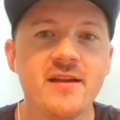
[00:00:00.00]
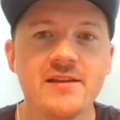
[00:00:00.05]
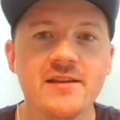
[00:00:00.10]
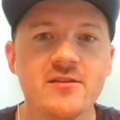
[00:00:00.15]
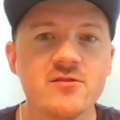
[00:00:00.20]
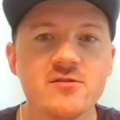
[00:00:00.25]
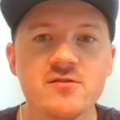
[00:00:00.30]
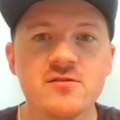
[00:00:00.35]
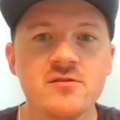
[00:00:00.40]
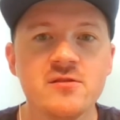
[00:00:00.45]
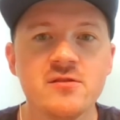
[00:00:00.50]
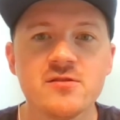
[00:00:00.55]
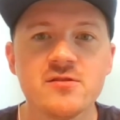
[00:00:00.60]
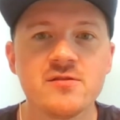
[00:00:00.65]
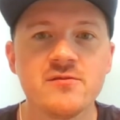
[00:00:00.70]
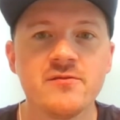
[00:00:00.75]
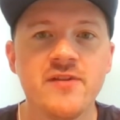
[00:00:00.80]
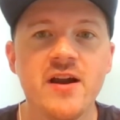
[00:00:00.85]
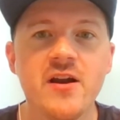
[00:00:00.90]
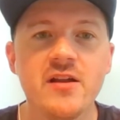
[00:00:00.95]
Like, there's
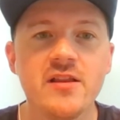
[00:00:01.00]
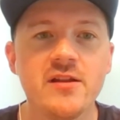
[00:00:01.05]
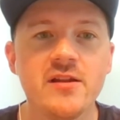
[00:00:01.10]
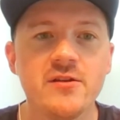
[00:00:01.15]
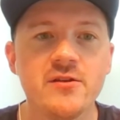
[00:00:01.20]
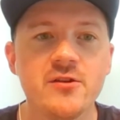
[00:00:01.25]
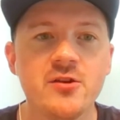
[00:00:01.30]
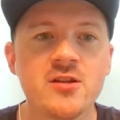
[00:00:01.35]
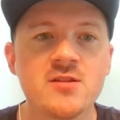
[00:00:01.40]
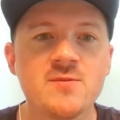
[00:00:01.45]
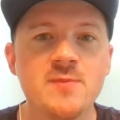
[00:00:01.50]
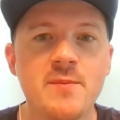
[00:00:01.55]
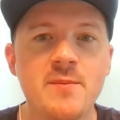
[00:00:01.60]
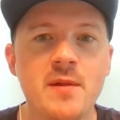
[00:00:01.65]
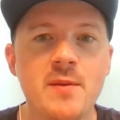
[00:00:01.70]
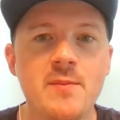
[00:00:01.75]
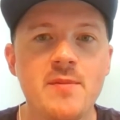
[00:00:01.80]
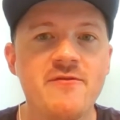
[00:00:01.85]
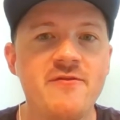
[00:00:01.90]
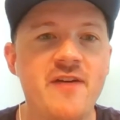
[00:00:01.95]
very little. You can spend
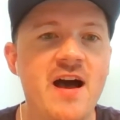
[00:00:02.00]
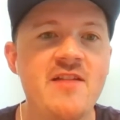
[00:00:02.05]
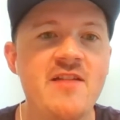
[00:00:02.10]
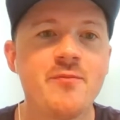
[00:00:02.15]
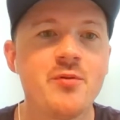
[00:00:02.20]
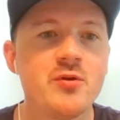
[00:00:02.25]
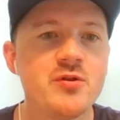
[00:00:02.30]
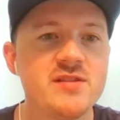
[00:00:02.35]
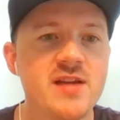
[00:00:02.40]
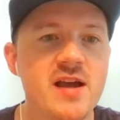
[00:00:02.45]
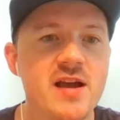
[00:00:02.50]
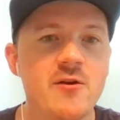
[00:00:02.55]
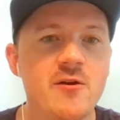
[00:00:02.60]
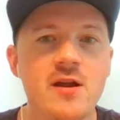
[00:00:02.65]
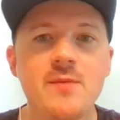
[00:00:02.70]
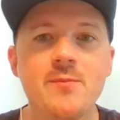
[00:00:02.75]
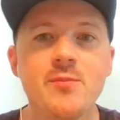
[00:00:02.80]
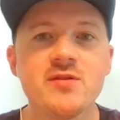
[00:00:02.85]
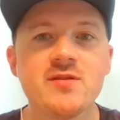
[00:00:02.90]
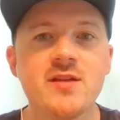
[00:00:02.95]
maybe 5% or
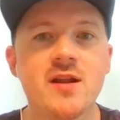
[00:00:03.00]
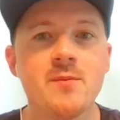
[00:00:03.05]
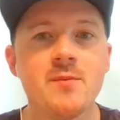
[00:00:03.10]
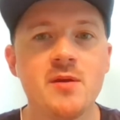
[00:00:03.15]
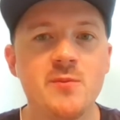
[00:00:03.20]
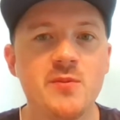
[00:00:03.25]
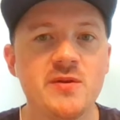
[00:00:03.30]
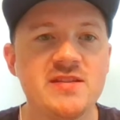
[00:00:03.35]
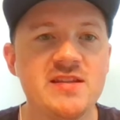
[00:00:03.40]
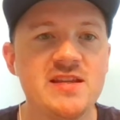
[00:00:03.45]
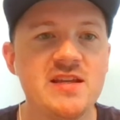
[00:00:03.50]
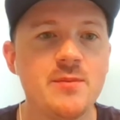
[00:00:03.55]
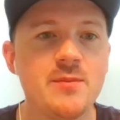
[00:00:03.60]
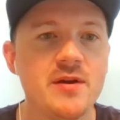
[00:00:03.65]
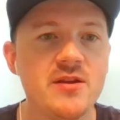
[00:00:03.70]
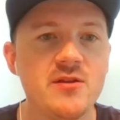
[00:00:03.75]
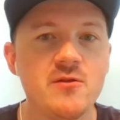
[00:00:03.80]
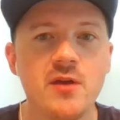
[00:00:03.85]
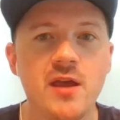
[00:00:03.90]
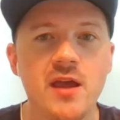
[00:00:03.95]
8% of PPC,
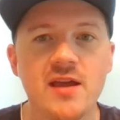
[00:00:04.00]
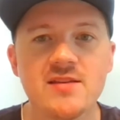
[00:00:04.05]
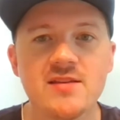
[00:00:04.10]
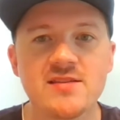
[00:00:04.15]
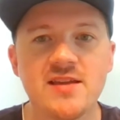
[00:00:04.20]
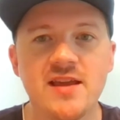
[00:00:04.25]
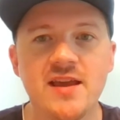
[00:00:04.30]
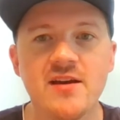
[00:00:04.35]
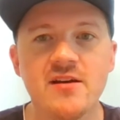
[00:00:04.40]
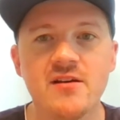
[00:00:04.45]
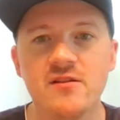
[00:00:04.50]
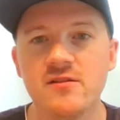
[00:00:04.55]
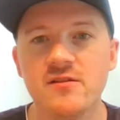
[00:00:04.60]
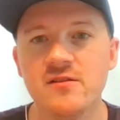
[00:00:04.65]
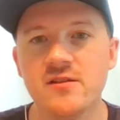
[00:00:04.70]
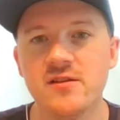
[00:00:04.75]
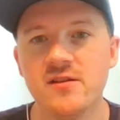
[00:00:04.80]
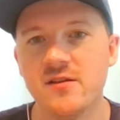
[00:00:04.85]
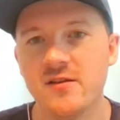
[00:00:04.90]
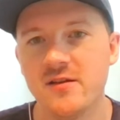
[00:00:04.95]
but you can't
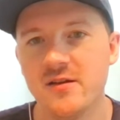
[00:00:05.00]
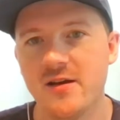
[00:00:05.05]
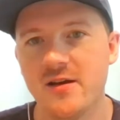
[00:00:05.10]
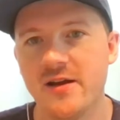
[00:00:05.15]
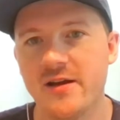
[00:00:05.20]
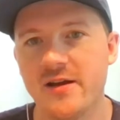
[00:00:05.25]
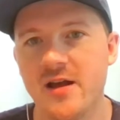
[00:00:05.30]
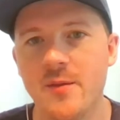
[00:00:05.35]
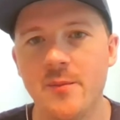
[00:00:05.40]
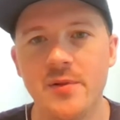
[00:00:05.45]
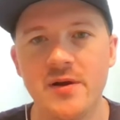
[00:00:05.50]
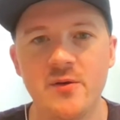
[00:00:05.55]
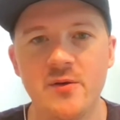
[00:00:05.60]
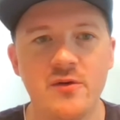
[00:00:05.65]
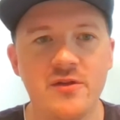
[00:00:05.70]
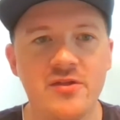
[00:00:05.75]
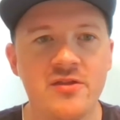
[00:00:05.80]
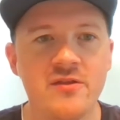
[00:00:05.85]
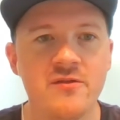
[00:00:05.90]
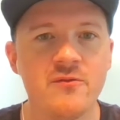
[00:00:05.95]
scale a company
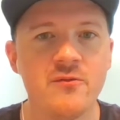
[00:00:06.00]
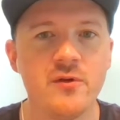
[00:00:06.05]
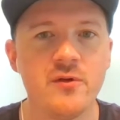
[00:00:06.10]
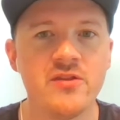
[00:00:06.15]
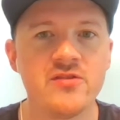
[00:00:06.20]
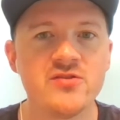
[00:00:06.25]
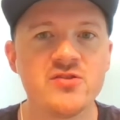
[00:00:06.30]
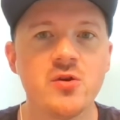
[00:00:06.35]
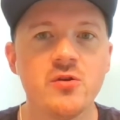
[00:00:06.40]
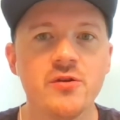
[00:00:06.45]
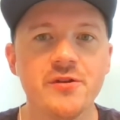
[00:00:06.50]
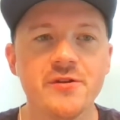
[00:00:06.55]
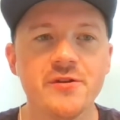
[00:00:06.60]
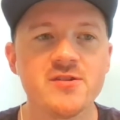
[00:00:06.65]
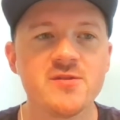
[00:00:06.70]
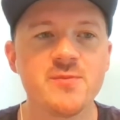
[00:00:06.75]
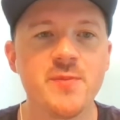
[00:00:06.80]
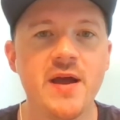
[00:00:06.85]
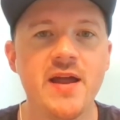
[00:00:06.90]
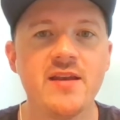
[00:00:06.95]
with so little
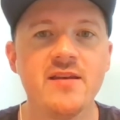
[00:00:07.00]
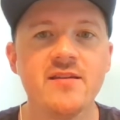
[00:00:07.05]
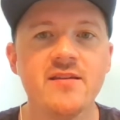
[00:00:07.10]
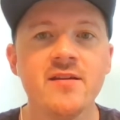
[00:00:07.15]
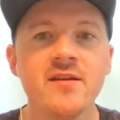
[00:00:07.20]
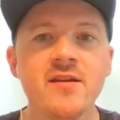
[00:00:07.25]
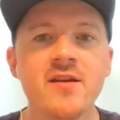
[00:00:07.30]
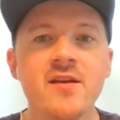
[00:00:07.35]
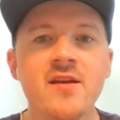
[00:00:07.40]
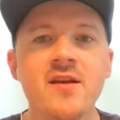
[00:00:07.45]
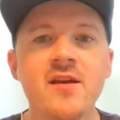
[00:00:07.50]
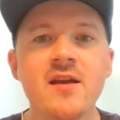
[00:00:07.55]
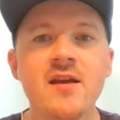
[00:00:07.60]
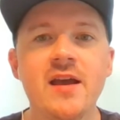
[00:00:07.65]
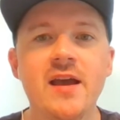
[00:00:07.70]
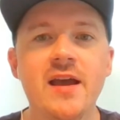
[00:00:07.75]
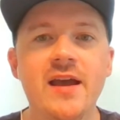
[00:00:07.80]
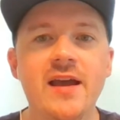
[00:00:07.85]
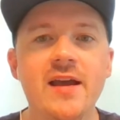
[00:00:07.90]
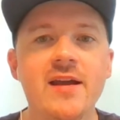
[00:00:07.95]
spend.
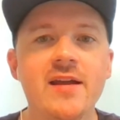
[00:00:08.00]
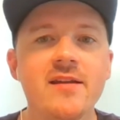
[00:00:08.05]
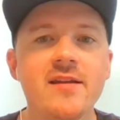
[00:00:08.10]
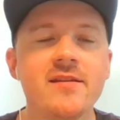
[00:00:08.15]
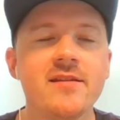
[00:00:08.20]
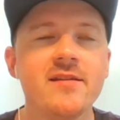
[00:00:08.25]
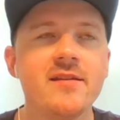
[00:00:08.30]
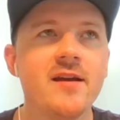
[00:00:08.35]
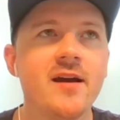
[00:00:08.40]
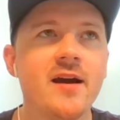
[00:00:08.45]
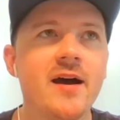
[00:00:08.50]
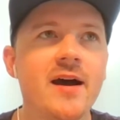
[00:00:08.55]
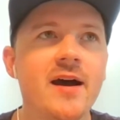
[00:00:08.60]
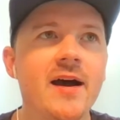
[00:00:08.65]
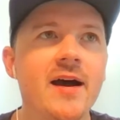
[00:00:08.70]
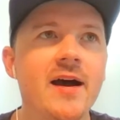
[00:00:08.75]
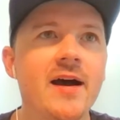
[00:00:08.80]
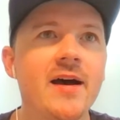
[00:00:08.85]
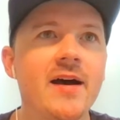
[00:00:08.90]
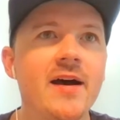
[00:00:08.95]
And
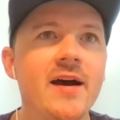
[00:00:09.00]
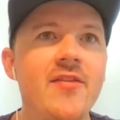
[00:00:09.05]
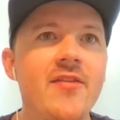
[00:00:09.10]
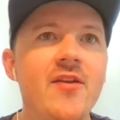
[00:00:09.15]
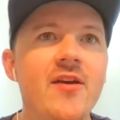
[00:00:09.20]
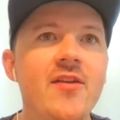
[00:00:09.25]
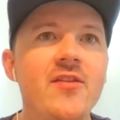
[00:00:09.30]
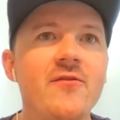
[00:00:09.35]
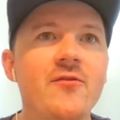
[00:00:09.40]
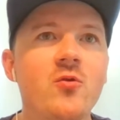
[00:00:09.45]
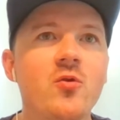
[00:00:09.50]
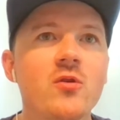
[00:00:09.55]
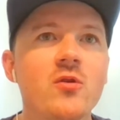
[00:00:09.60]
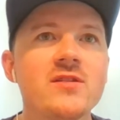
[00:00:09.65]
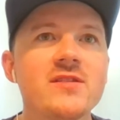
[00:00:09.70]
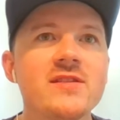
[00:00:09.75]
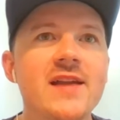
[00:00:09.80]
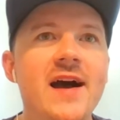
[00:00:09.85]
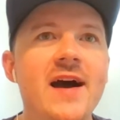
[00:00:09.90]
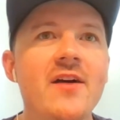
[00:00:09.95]
then, of
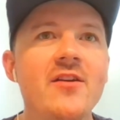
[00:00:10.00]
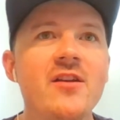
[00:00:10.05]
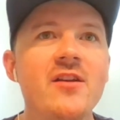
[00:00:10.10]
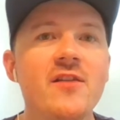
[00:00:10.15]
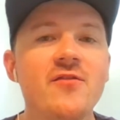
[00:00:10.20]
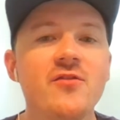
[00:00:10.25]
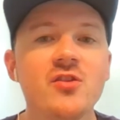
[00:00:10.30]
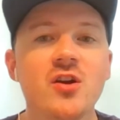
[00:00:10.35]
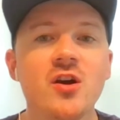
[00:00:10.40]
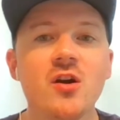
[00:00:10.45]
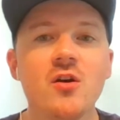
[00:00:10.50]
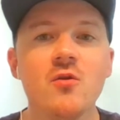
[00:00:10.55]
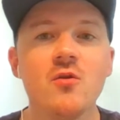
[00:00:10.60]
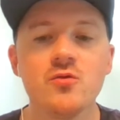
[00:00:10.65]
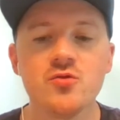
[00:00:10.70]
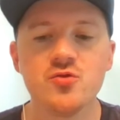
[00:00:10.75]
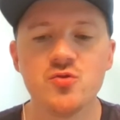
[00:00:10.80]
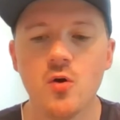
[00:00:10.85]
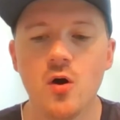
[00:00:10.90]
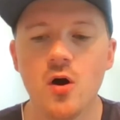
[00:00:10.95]
course, now you have to
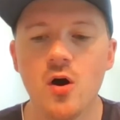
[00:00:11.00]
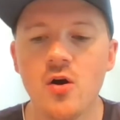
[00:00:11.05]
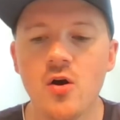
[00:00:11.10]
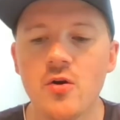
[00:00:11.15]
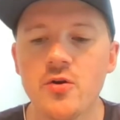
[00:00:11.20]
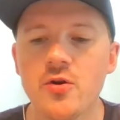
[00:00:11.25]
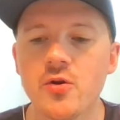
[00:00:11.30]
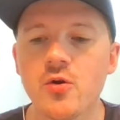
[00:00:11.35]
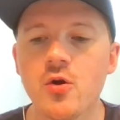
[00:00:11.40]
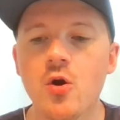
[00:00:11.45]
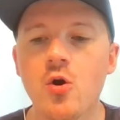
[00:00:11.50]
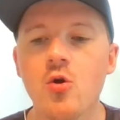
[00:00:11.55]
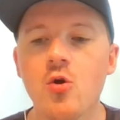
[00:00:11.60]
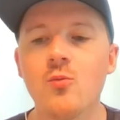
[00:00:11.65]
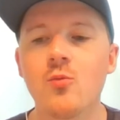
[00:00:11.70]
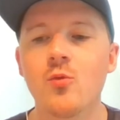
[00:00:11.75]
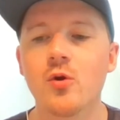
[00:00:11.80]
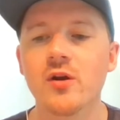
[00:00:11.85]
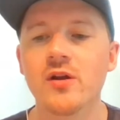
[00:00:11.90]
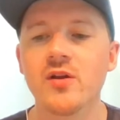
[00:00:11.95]
go do all your
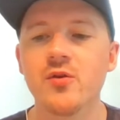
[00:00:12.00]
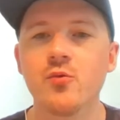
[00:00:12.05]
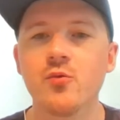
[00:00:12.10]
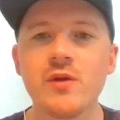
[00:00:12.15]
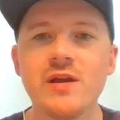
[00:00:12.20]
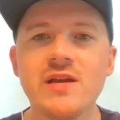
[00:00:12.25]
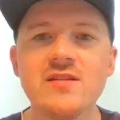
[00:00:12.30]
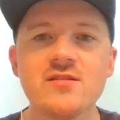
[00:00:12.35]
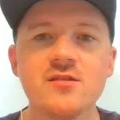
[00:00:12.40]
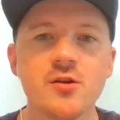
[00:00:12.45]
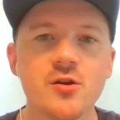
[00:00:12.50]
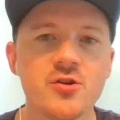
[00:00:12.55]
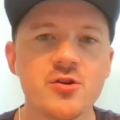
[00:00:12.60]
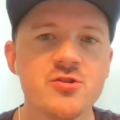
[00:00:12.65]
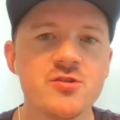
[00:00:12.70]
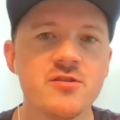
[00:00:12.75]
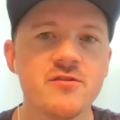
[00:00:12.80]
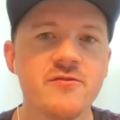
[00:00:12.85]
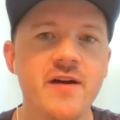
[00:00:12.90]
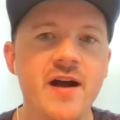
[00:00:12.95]
homework and
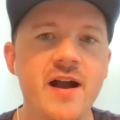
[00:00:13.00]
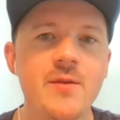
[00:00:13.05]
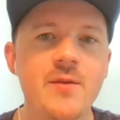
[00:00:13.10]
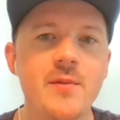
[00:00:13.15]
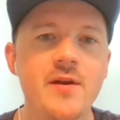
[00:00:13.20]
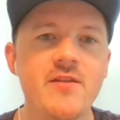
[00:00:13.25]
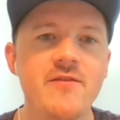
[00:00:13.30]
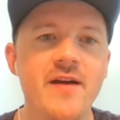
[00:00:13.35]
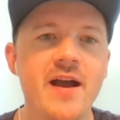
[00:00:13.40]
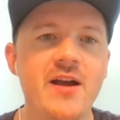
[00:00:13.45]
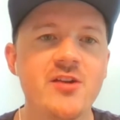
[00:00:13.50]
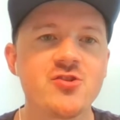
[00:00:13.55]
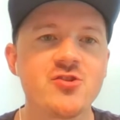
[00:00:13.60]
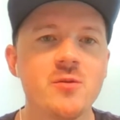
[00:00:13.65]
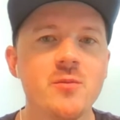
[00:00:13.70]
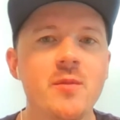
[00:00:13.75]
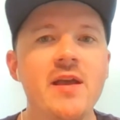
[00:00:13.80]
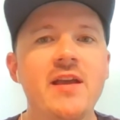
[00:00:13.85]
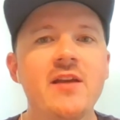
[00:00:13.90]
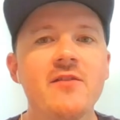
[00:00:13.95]
research to find a
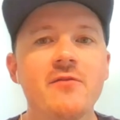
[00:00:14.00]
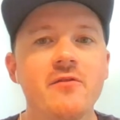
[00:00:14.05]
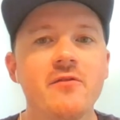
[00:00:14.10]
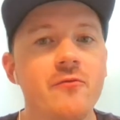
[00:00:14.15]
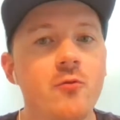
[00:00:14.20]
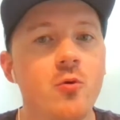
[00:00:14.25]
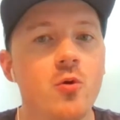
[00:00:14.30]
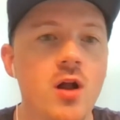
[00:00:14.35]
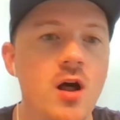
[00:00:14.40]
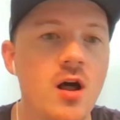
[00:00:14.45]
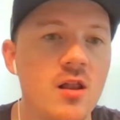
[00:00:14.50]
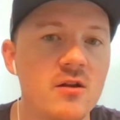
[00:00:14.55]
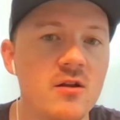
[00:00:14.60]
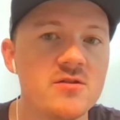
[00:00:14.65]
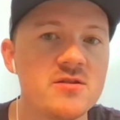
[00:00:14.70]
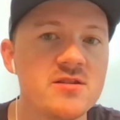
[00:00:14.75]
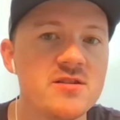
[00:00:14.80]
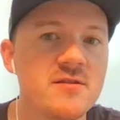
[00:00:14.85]
manufacturer to make it for $4.